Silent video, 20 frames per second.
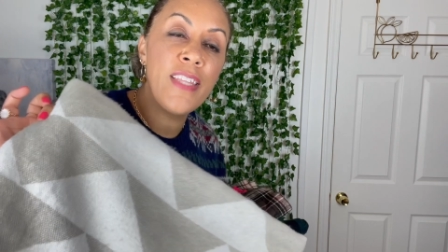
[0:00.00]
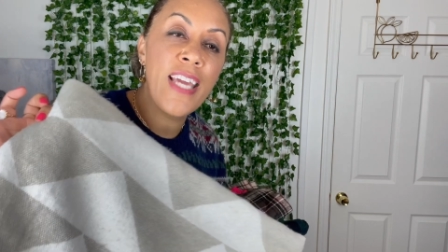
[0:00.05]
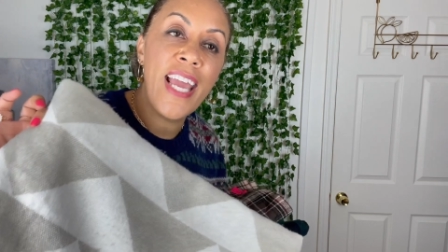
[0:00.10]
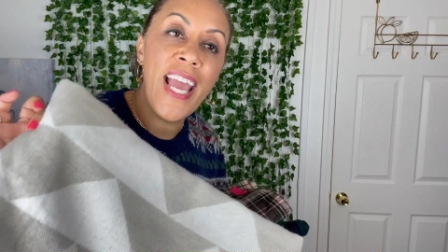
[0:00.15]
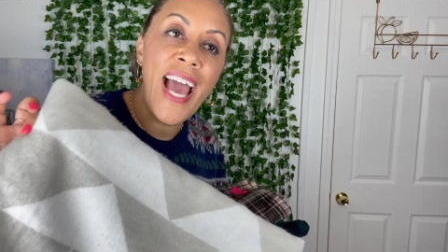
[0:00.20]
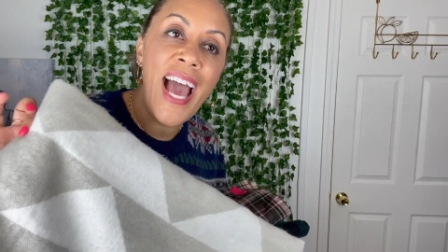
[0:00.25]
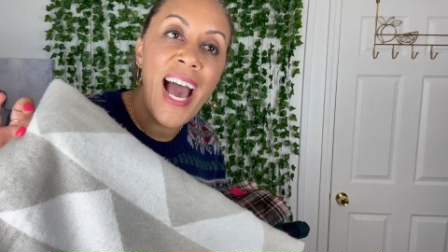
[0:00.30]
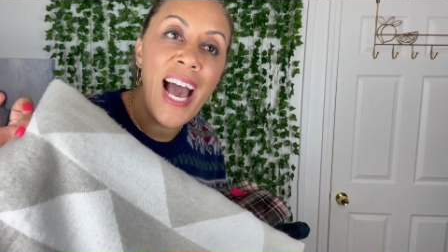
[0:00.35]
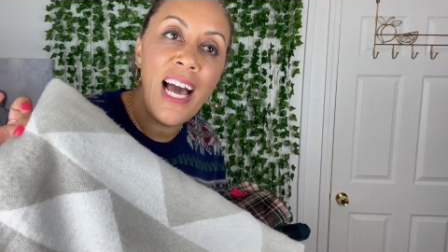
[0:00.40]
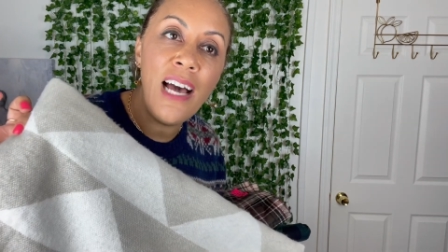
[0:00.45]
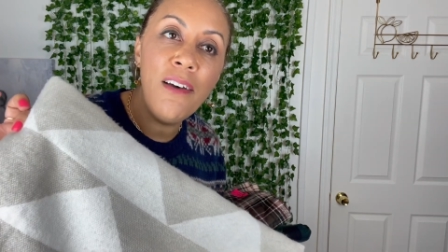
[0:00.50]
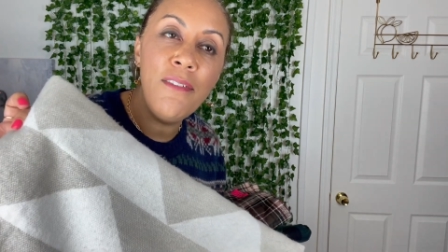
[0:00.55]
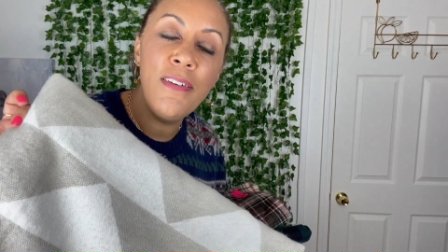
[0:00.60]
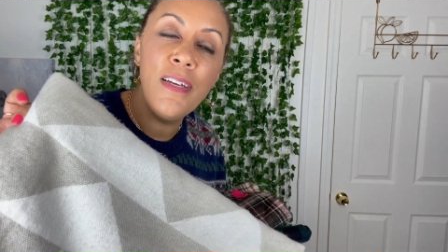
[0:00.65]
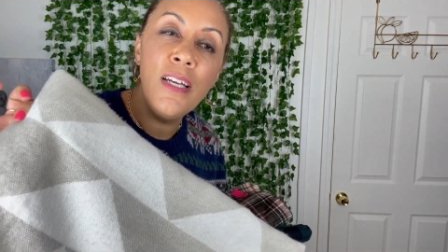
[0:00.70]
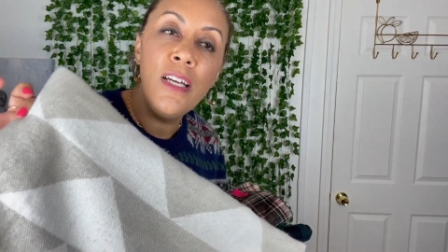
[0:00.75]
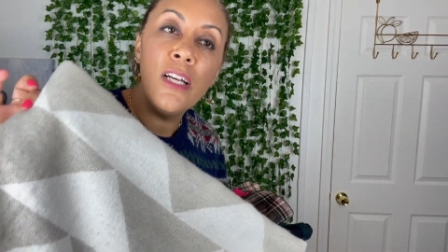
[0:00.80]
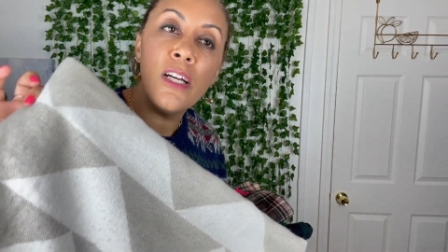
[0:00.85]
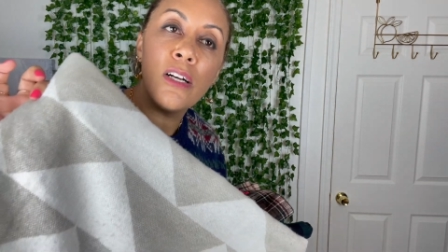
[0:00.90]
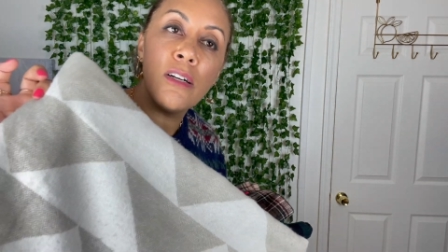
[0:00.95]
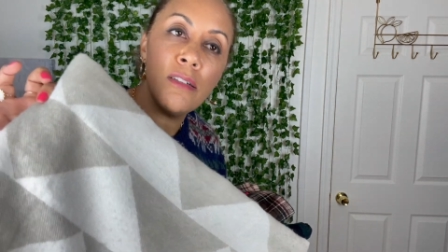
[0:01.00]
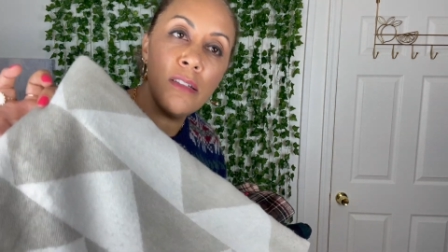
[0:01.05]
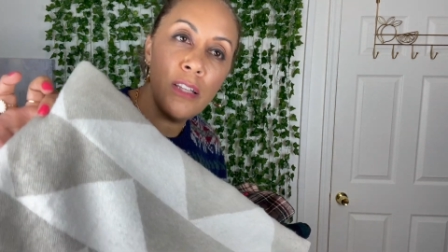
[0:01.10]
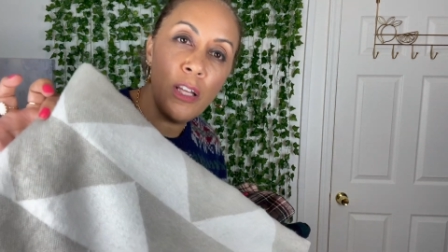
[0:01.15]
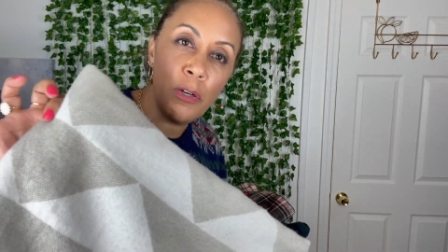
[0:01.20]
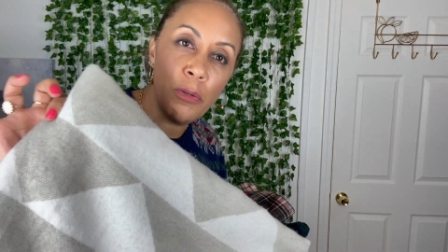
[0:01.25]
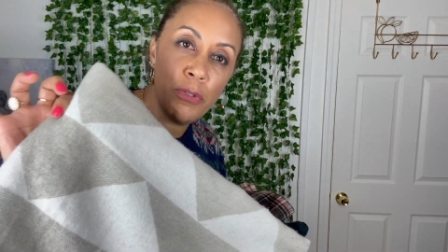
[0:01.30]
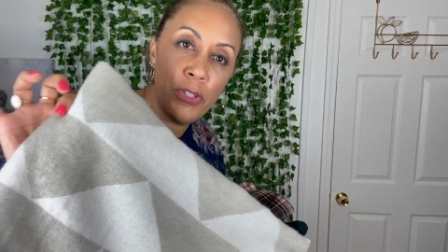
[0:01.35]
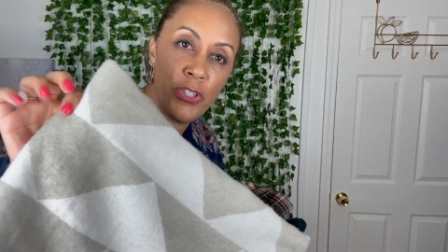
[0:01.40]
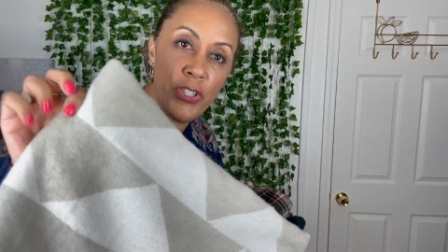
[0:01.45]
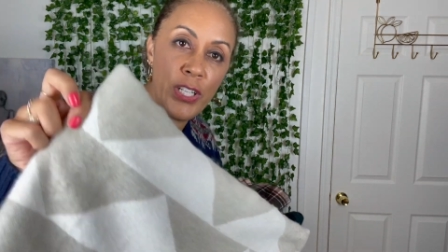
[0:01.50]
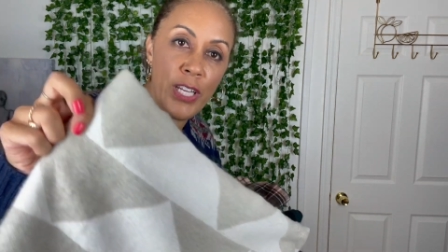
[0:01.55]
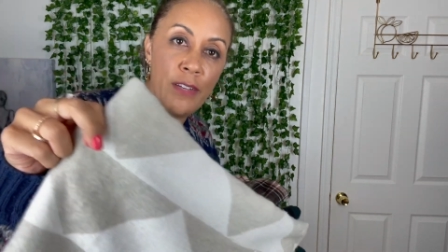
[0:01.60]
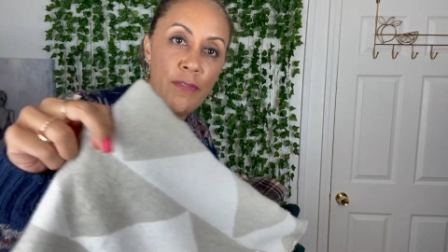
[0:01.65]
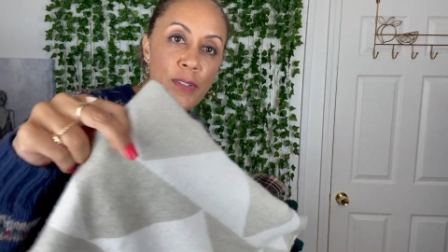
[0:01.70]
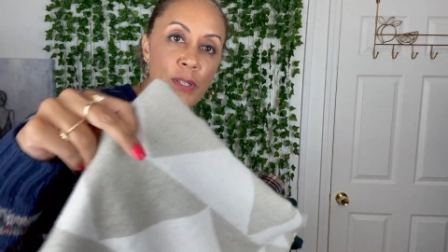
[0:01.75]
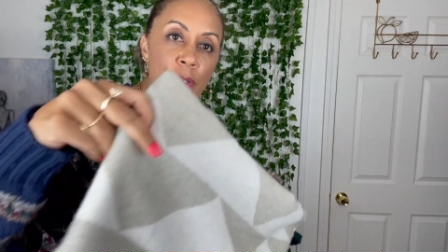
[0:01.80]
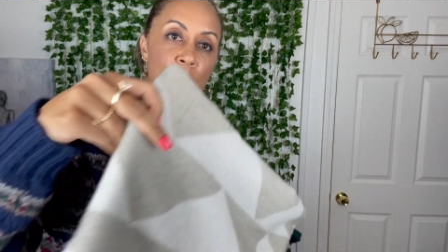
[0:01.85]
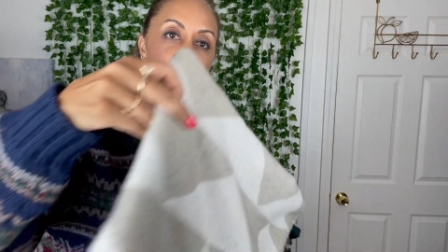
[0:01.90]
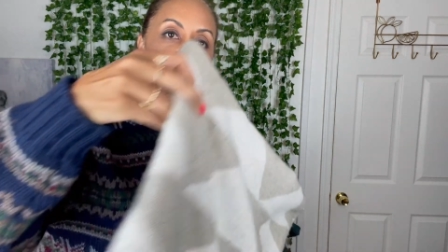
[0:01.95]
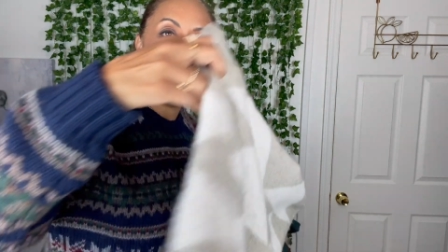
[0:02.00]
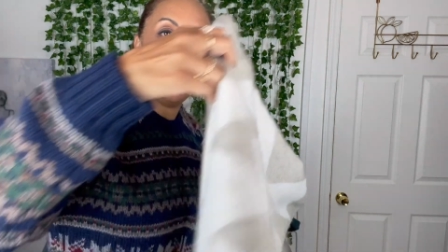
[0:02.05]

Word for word: They have clothes shavers